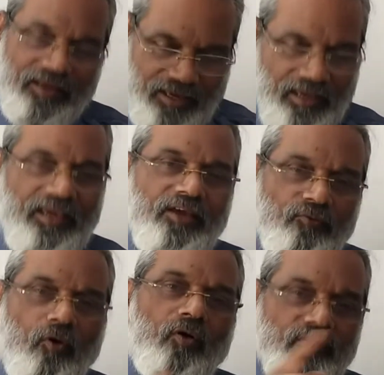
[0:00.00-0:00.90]
he
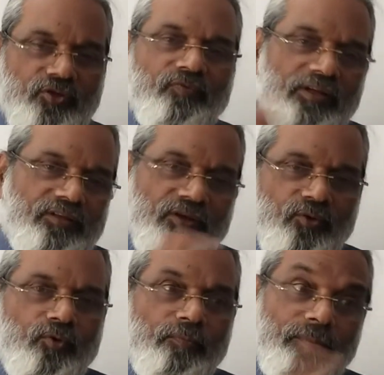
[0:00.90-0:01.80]
was with
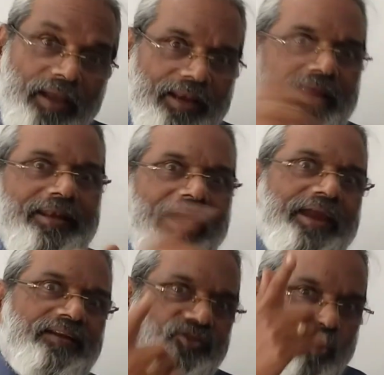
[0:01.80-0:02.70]
you many
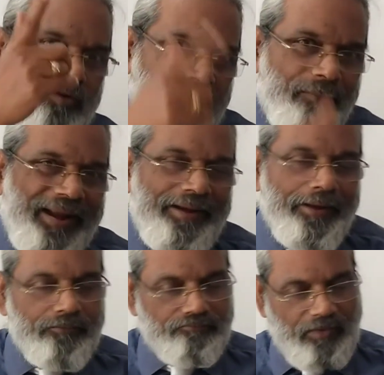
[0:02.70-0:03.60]
nights on the
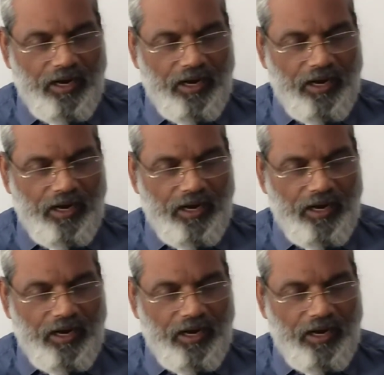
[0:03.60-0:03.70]
bed.